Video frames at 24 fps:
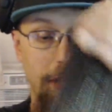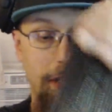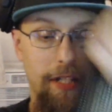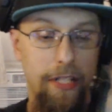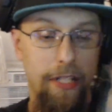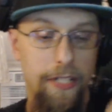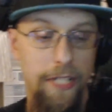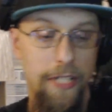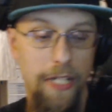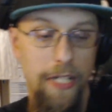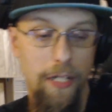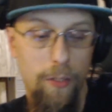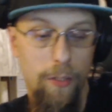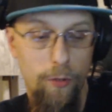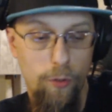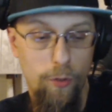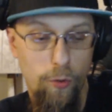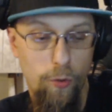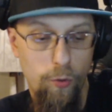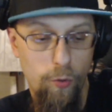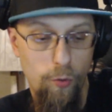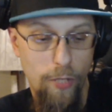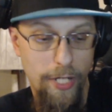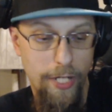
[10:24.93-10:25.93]
and how
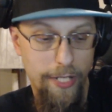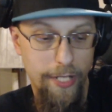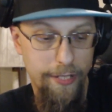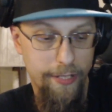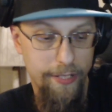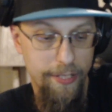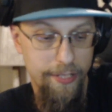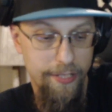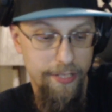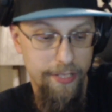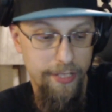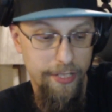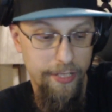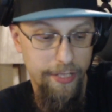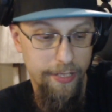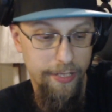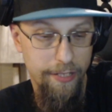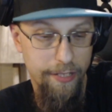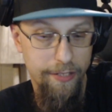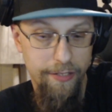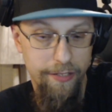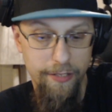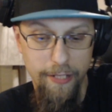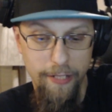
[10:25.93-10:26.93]
quiet this thing
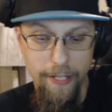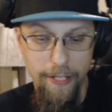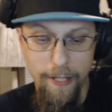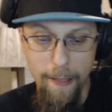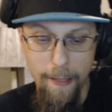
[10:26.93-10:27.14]
is.